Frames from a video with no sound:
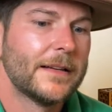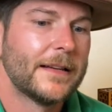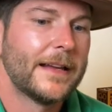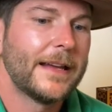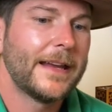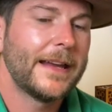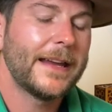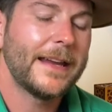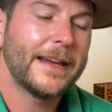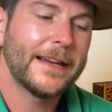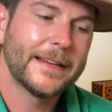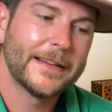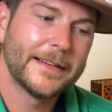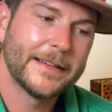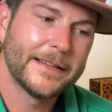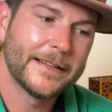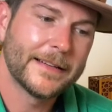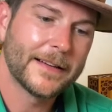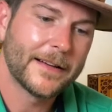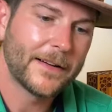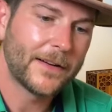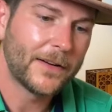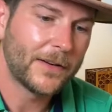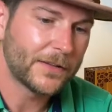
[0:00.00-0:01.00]

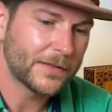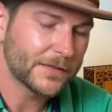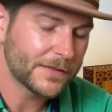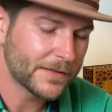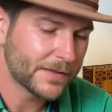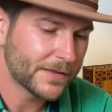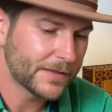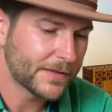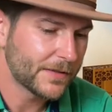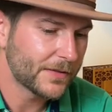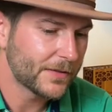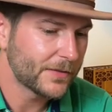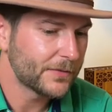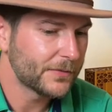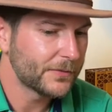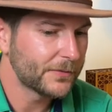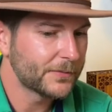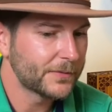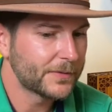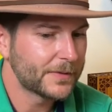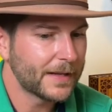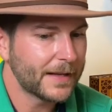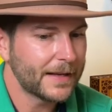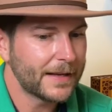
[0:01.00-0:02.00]
And
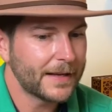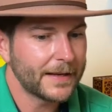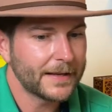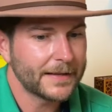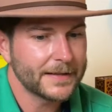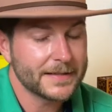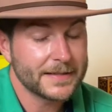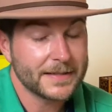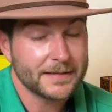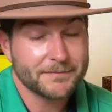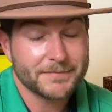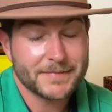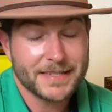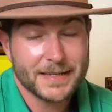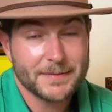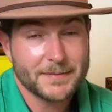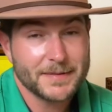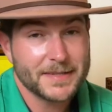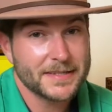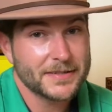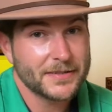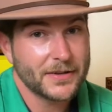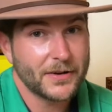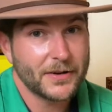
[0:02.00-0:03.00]
also,
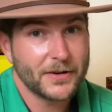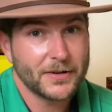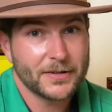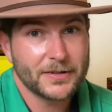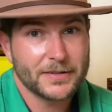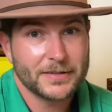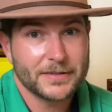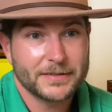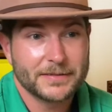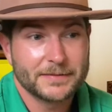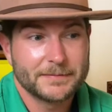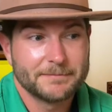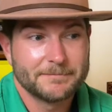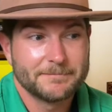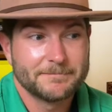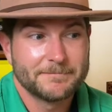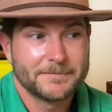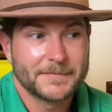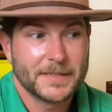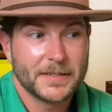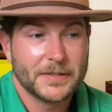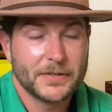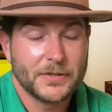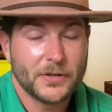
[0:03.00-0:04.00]
sometimes it's hard
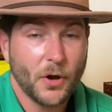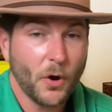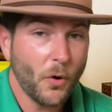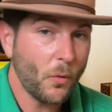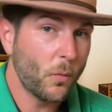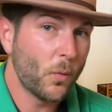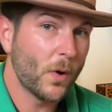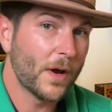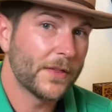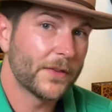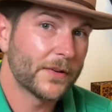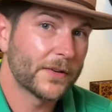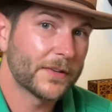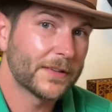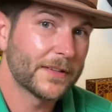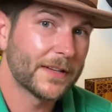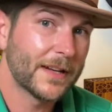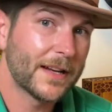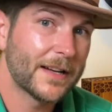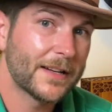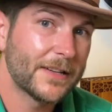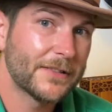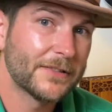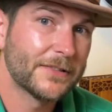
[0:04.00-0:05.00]
to know whether or
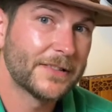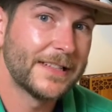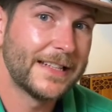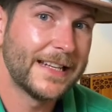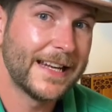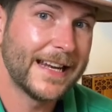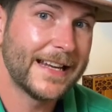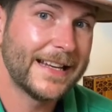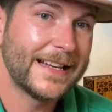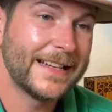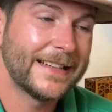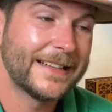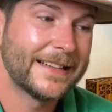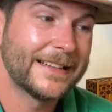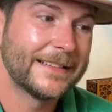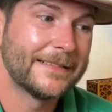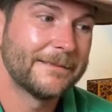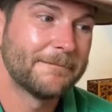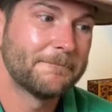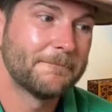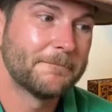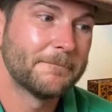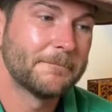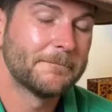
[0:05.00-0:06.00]
not you're getting
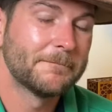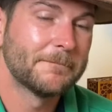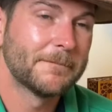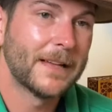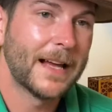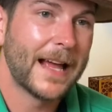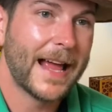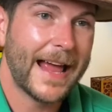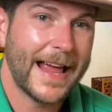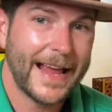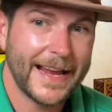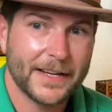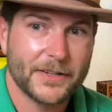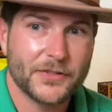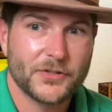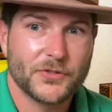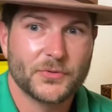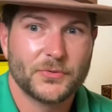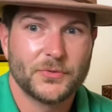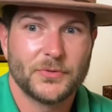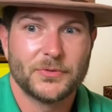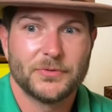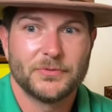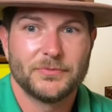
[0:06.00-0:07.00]
the
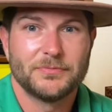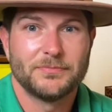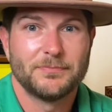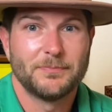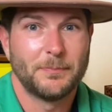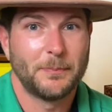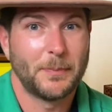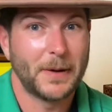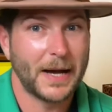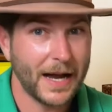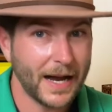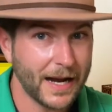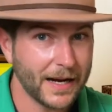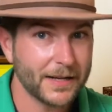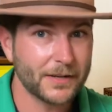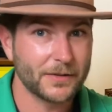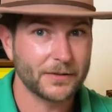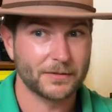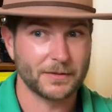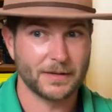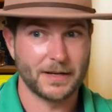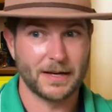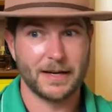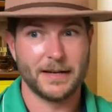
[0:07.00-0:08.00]
actual
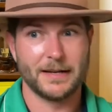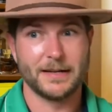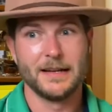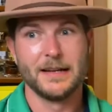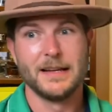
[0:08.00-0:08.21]
Baccarat.